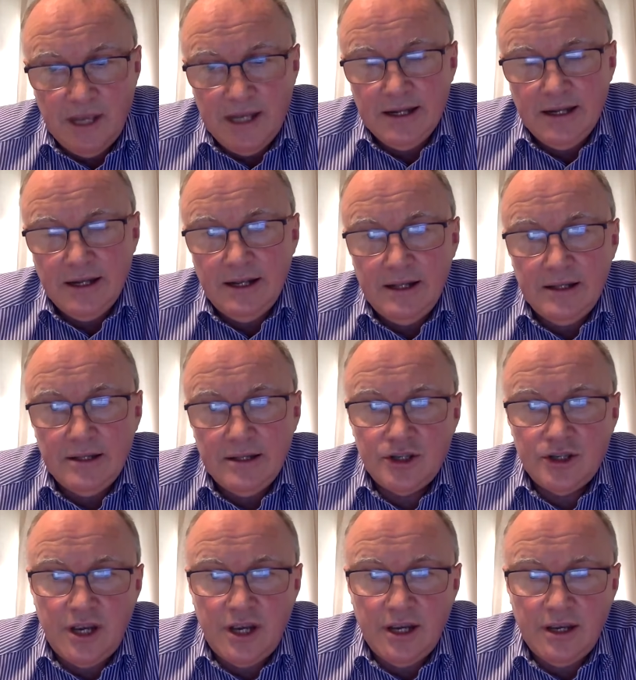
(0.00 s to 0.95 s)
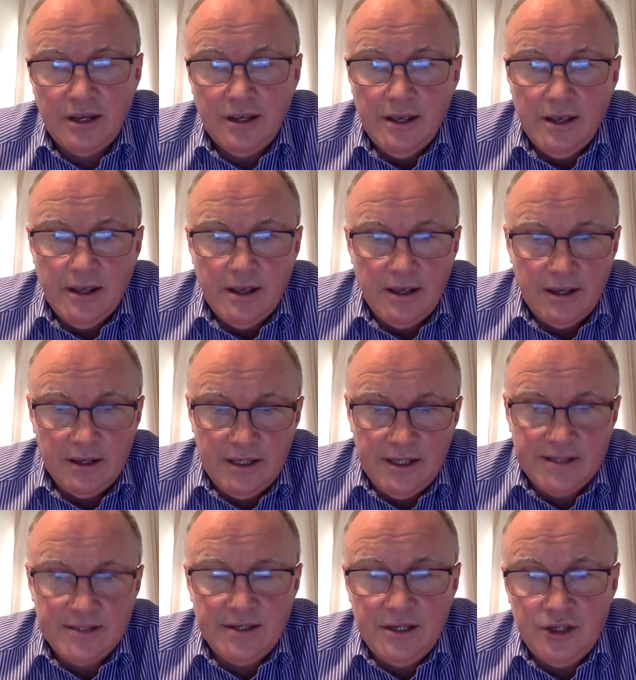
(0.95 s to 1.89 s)
a mental health check,
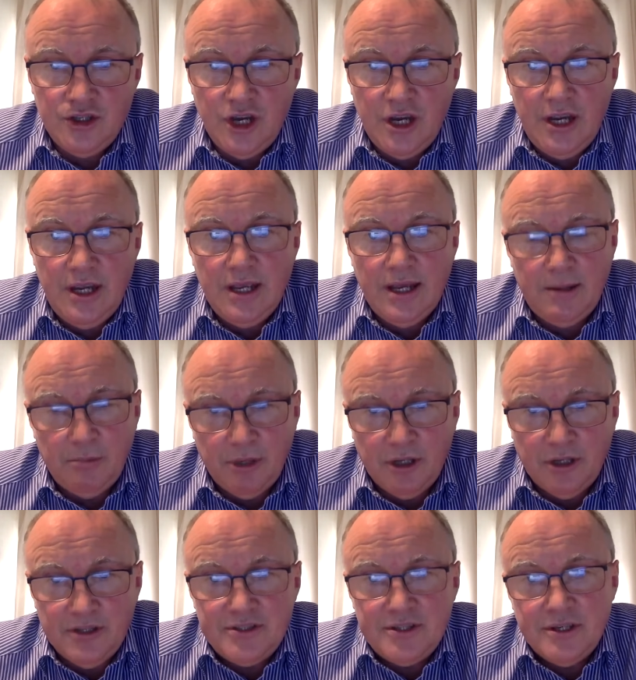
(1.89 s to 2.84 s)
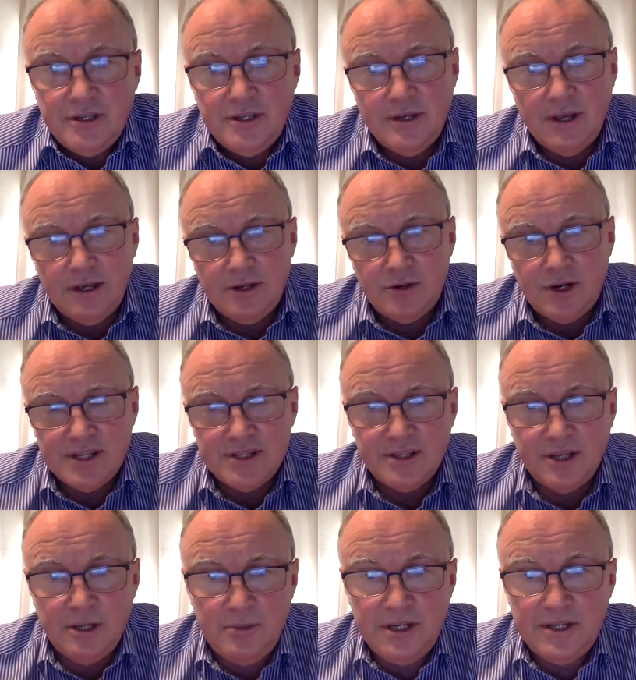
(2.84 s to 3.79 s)
an ECG, and bloods to
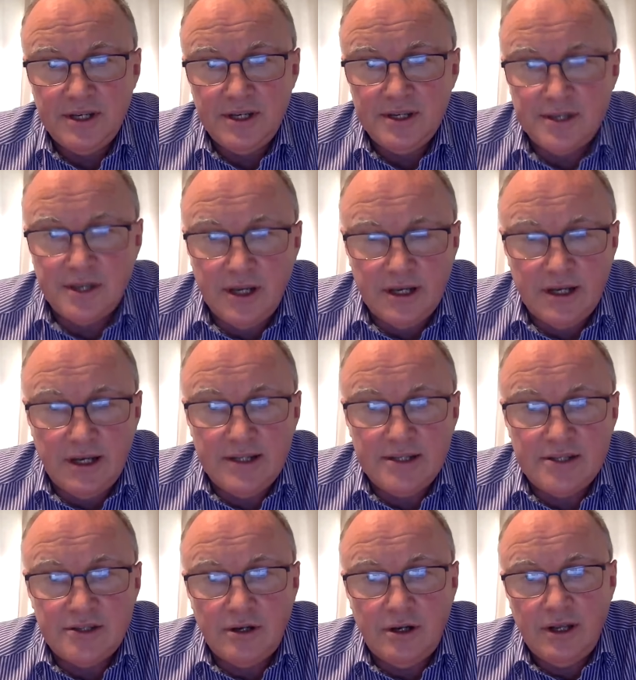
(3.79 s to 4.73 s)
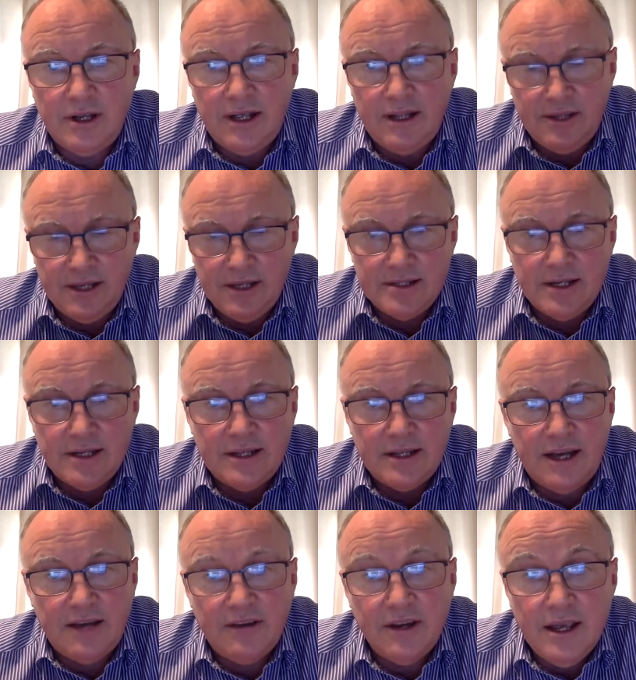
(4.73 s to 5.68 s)
address diabetes, high cholesterol, and
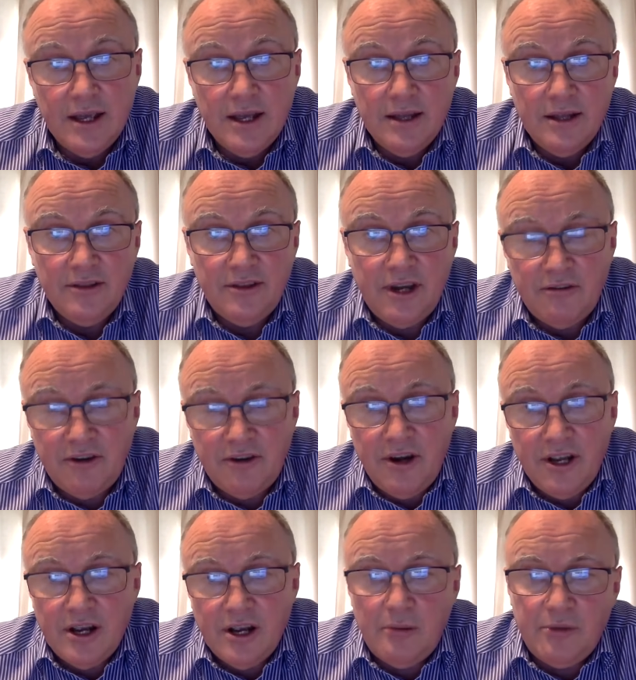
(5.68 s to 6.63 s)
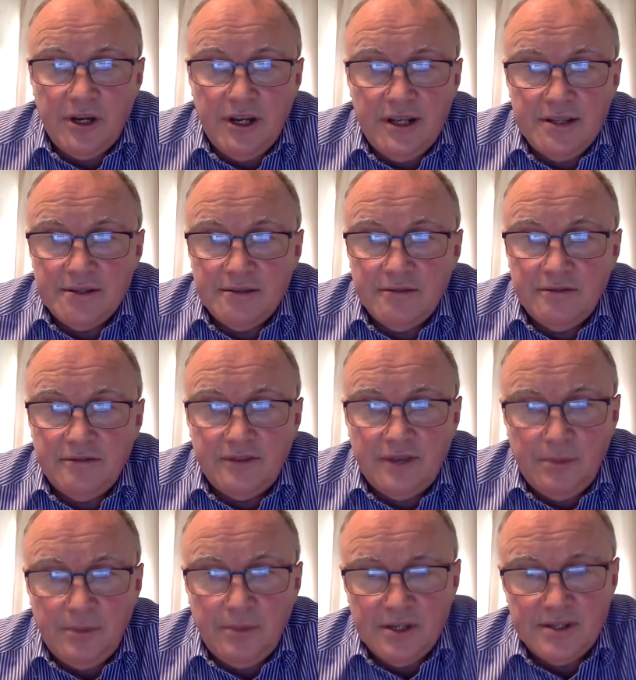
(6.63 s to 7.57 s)
things like that. They're very
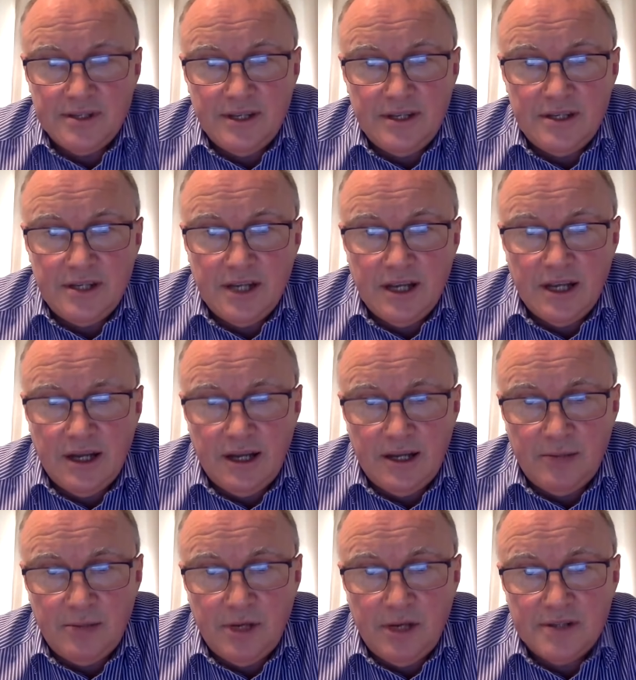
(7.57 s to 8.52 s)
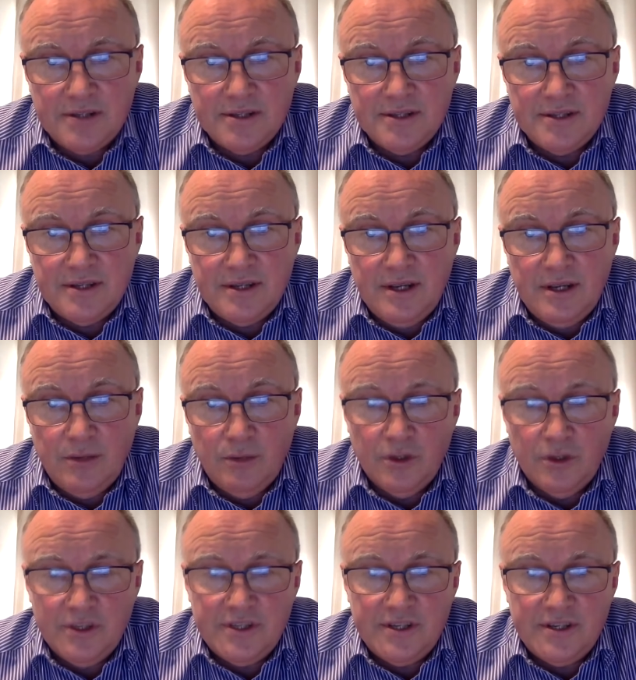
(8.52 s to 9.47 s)
comprehensive because they tick a lot of boxes
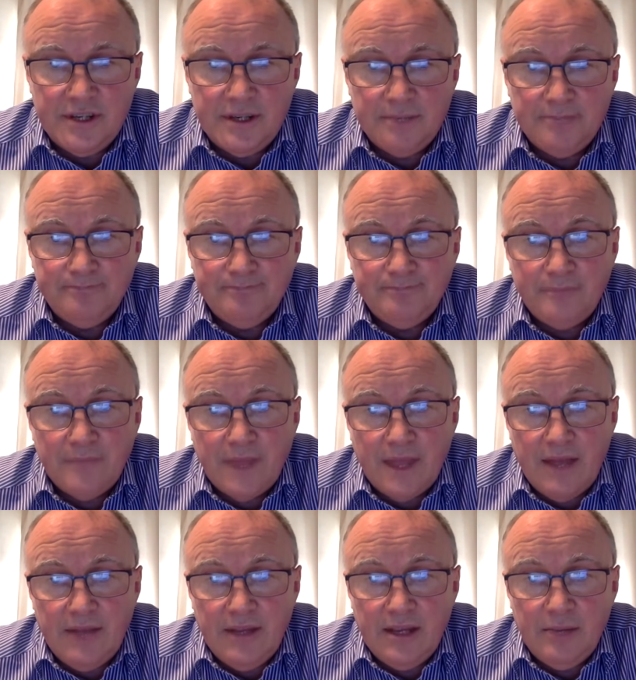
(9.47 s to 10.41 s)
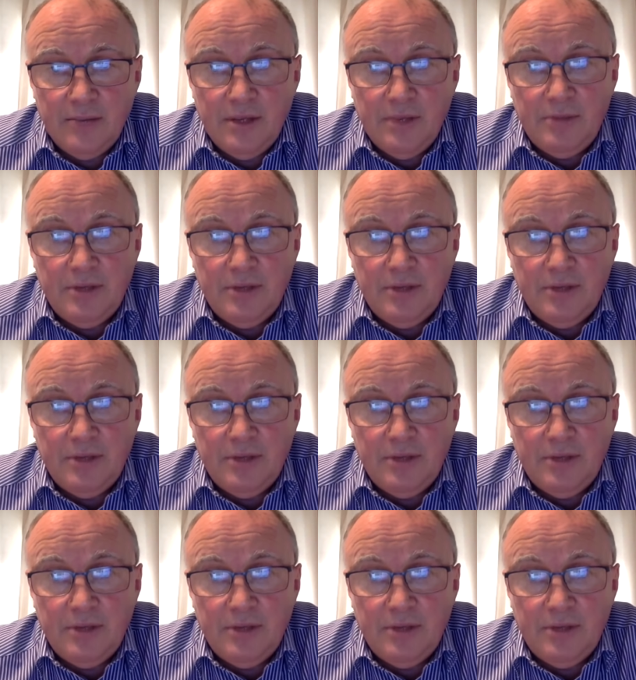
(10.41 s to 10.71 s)
in one sitting and they